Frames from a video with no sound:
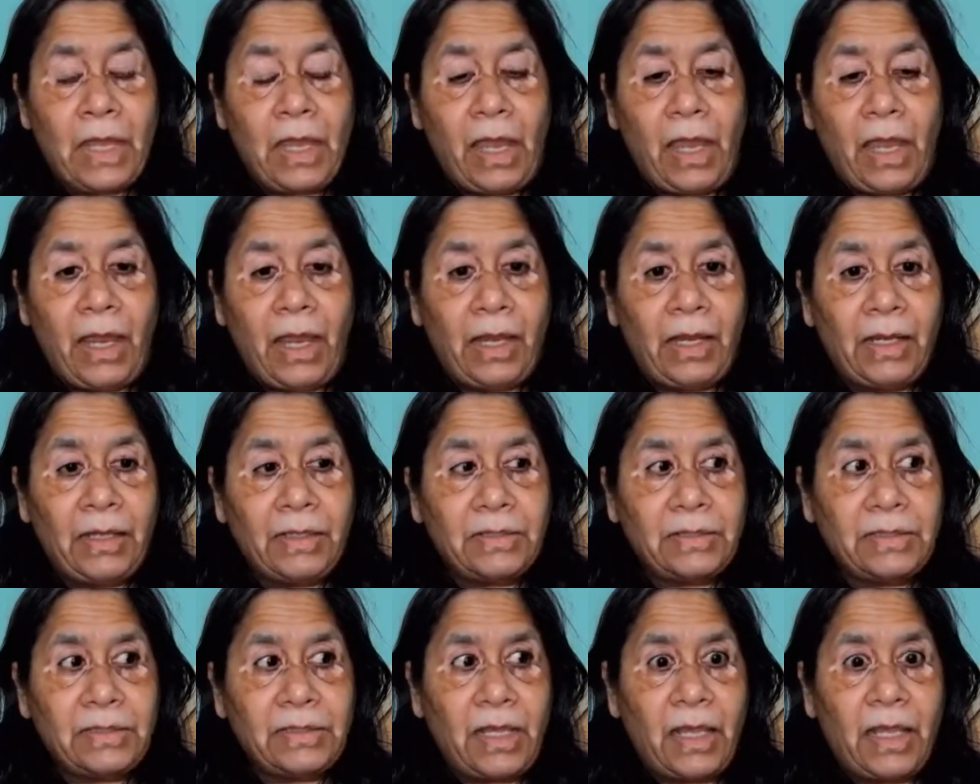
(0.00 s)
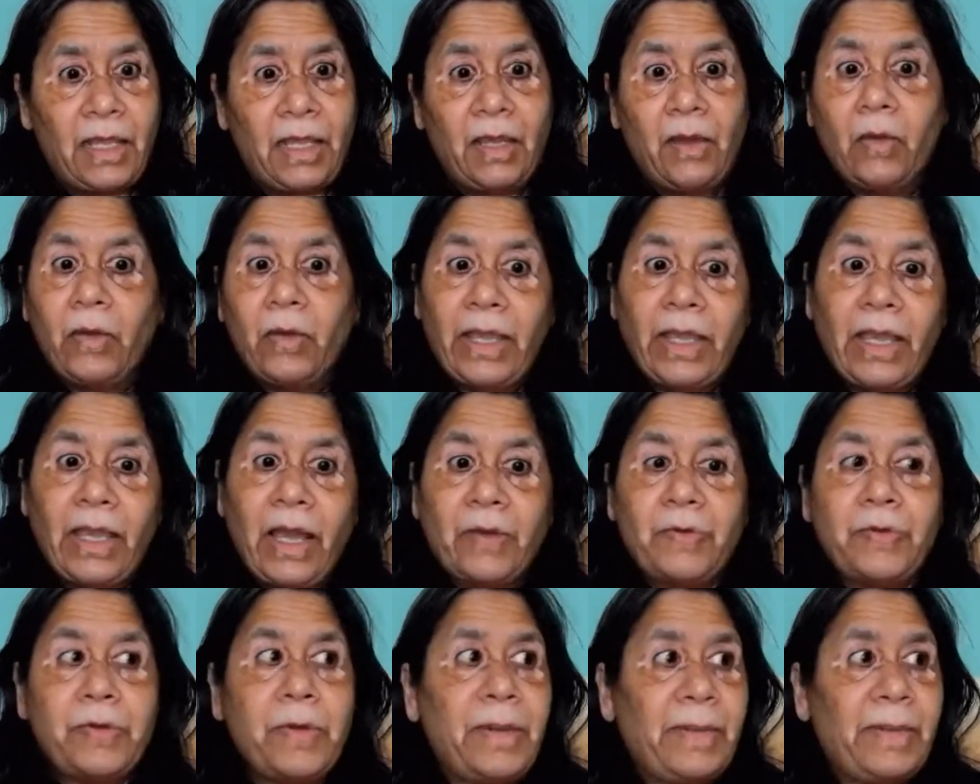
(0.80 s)
and say, okay,
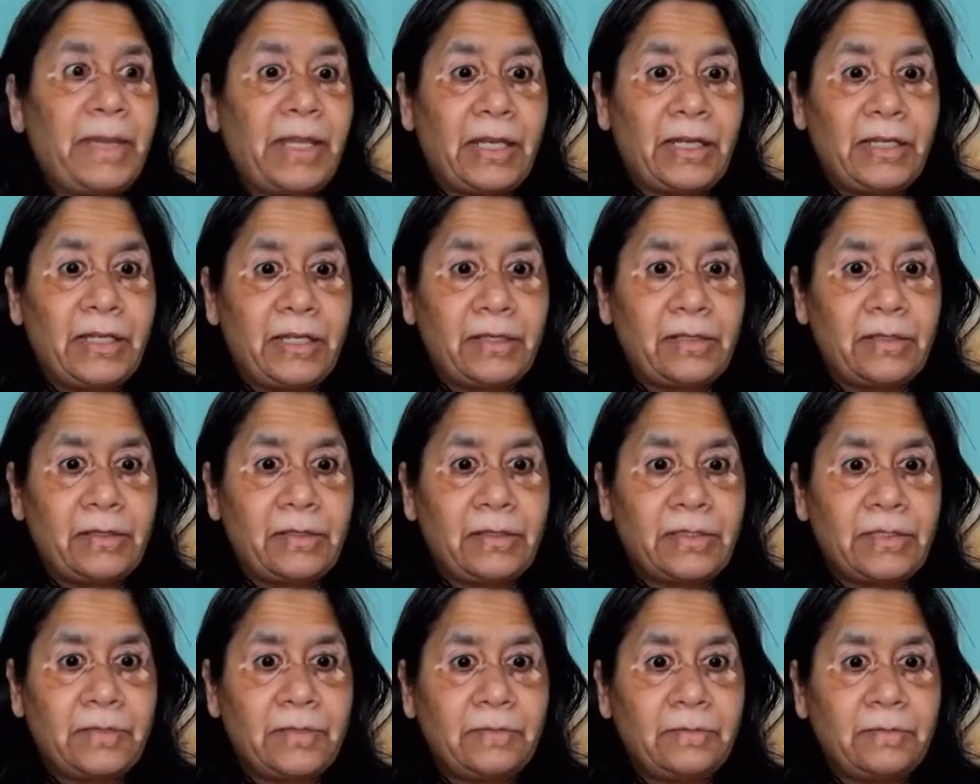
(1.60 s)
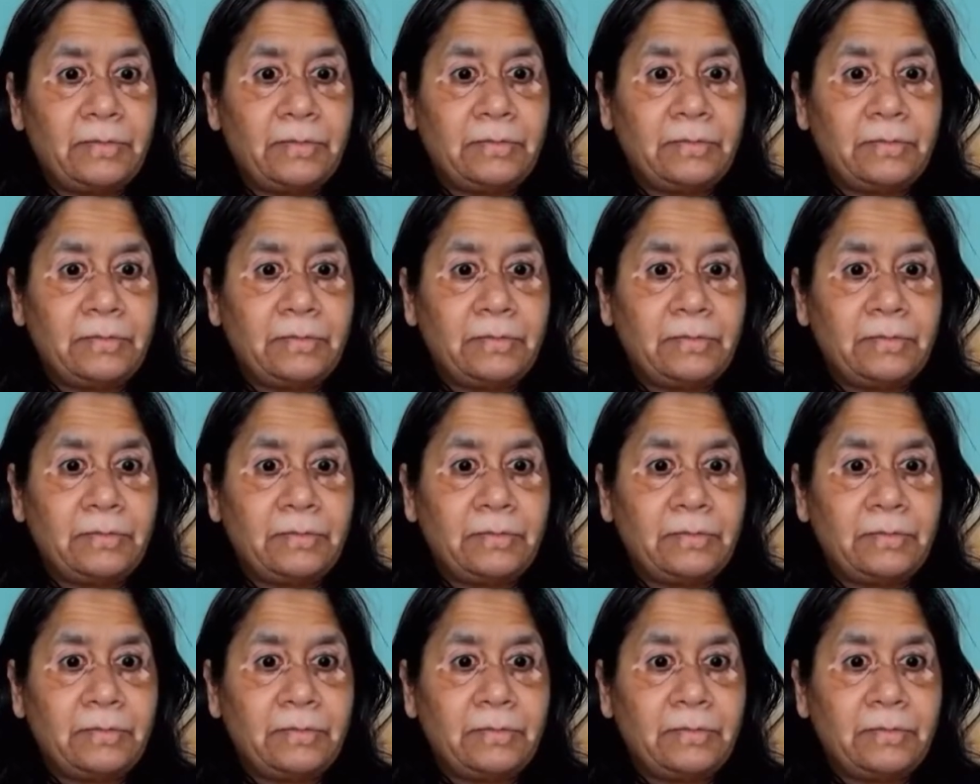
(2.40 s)
how do I make it inclusive?